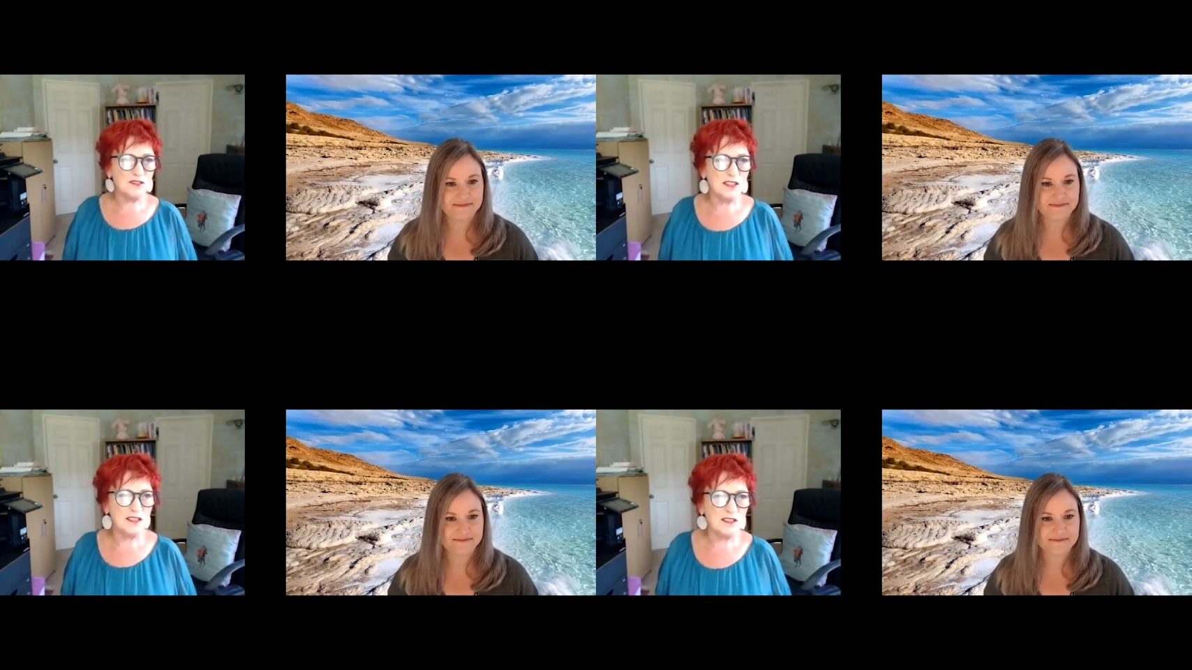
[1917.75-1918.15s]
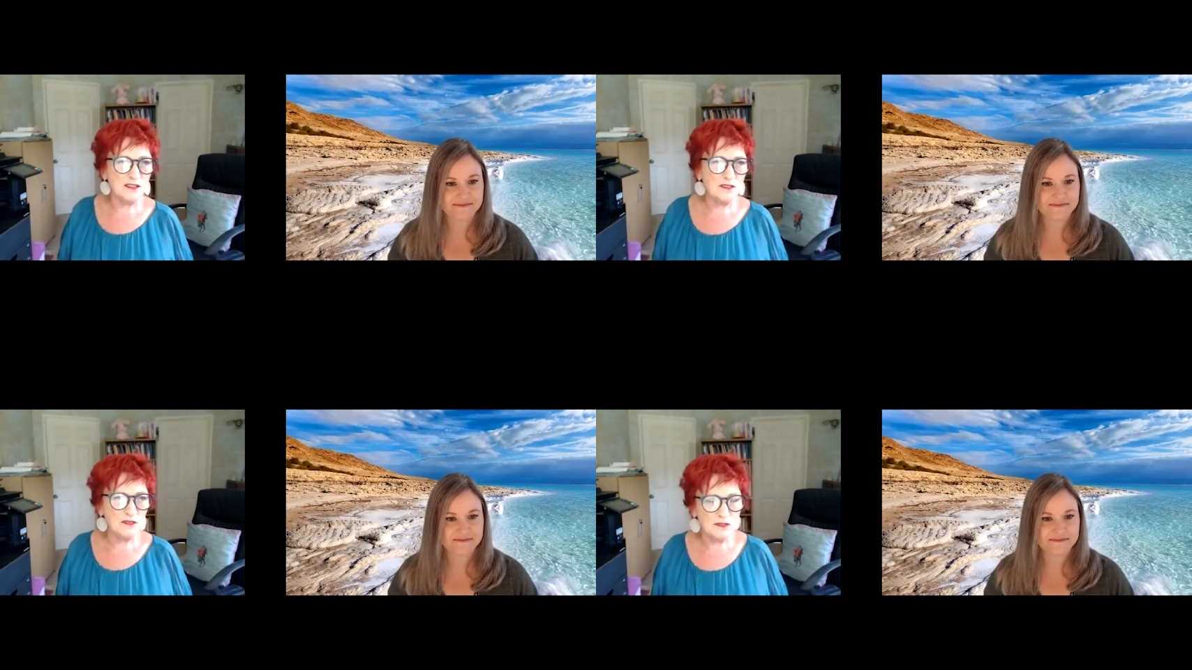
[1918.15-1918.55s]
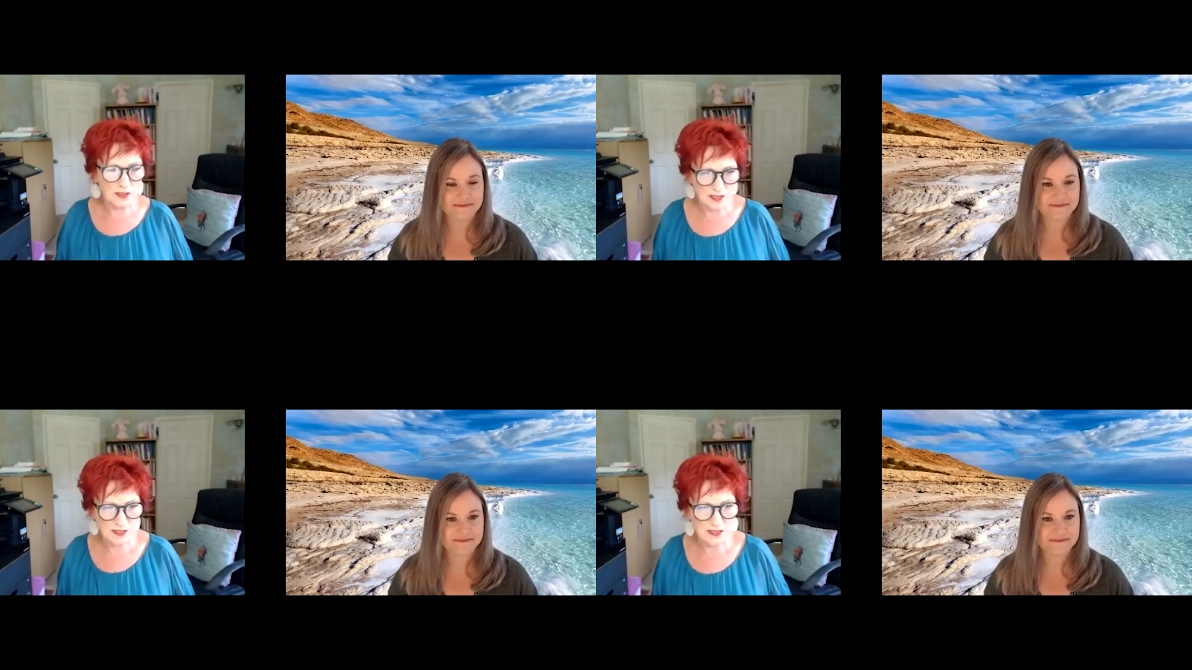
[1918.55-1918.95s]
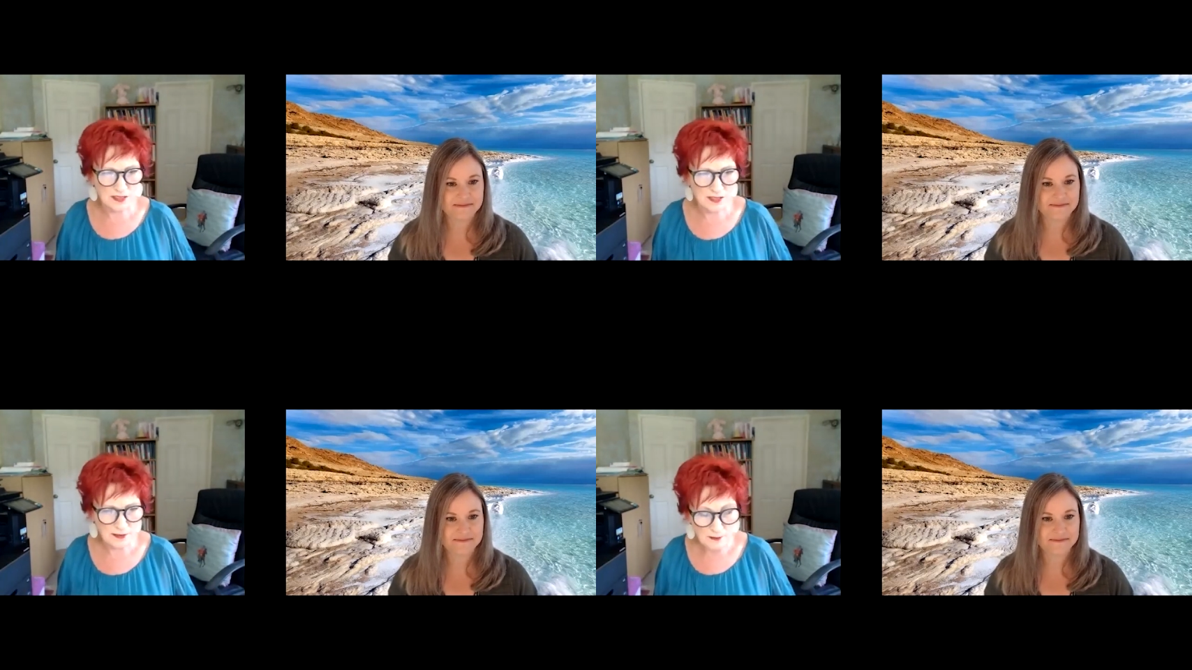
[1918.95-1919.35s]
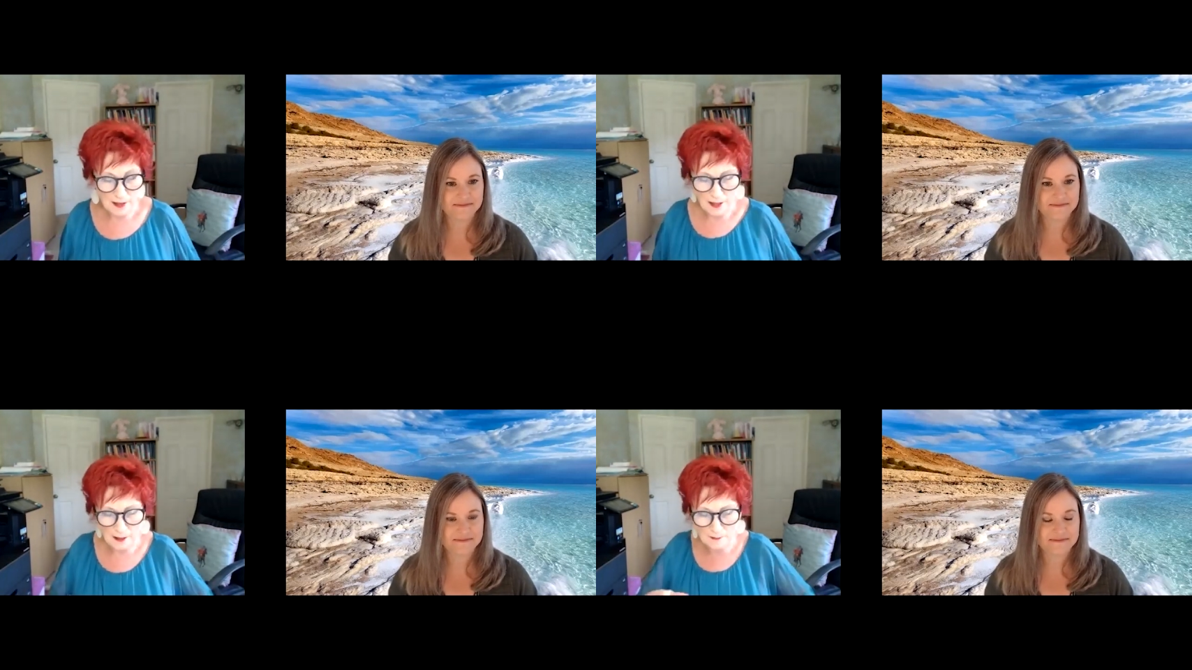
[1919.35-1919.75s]
Speaker 1: in August.
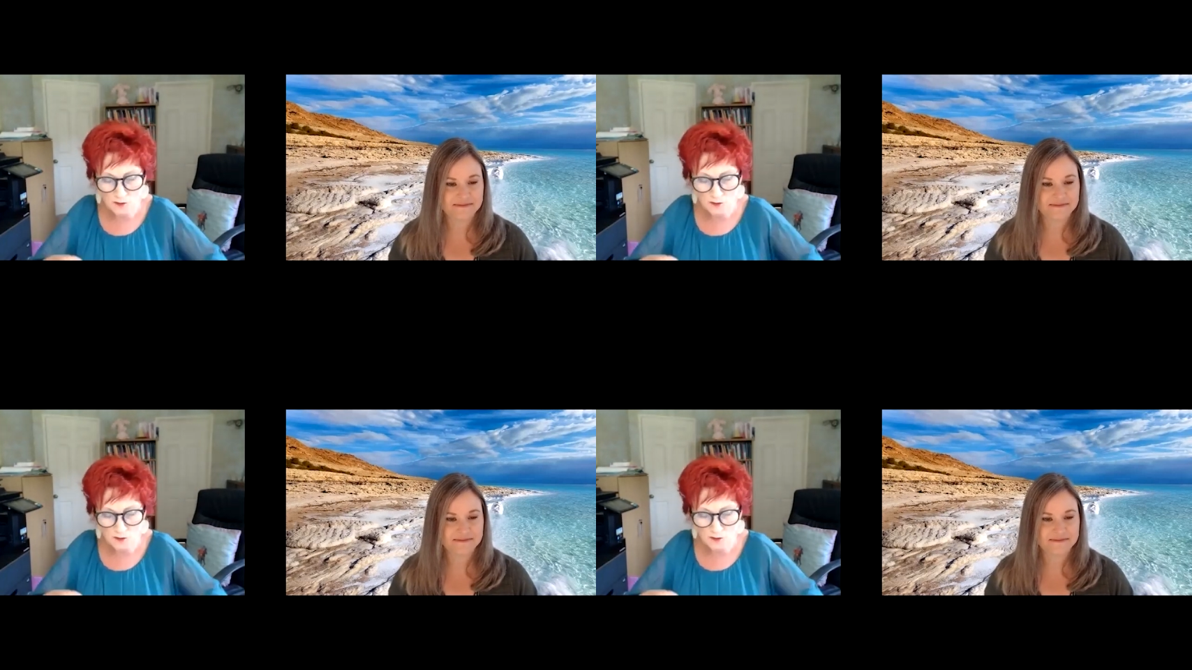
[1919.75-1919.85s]
I'm